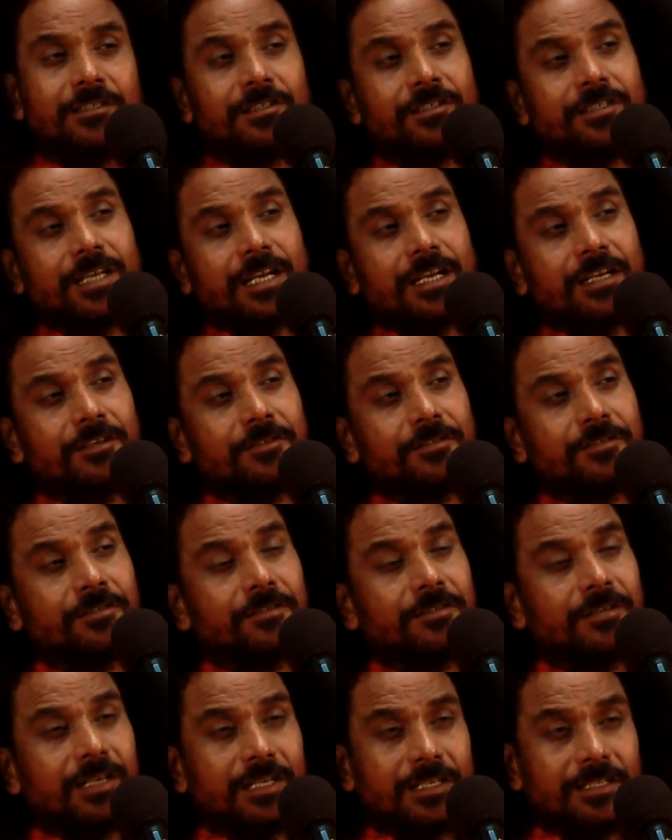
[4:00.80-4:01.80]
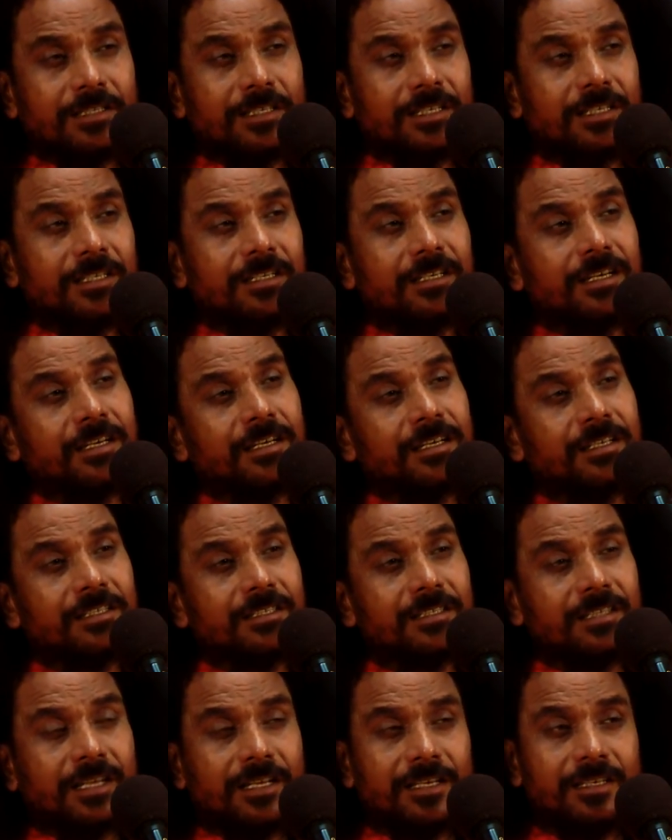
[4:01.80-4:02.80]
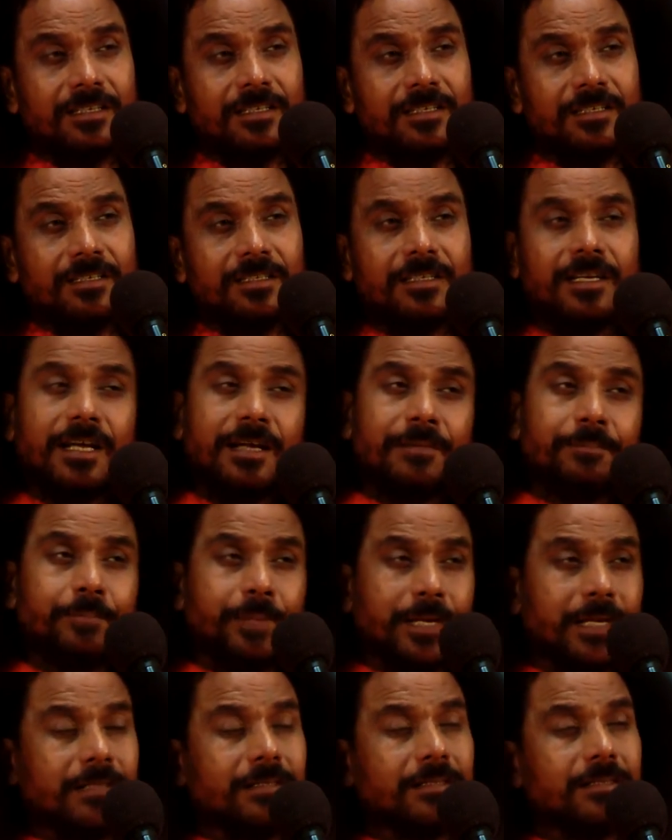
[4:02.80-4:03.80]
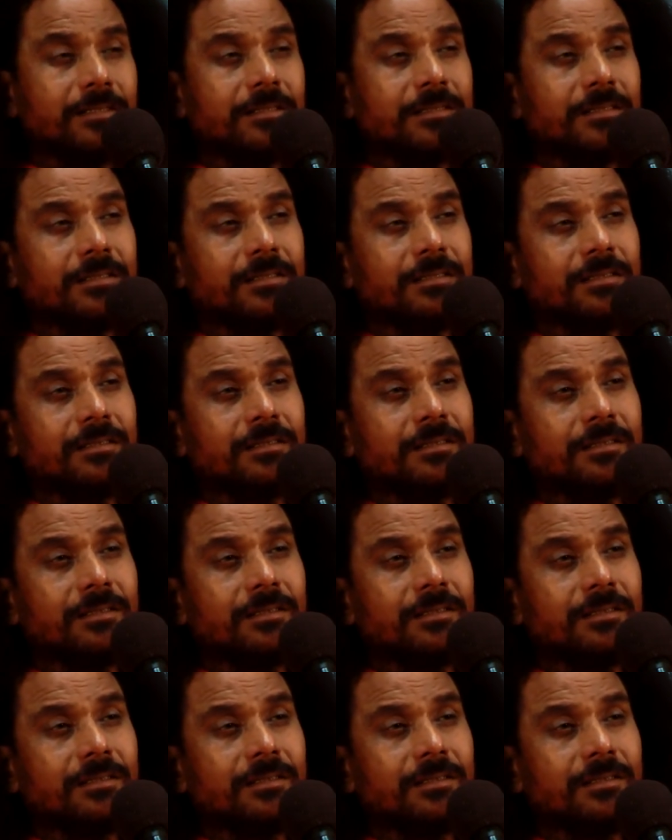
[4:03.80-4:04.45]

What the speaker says: try to listen it, understand it and practice it.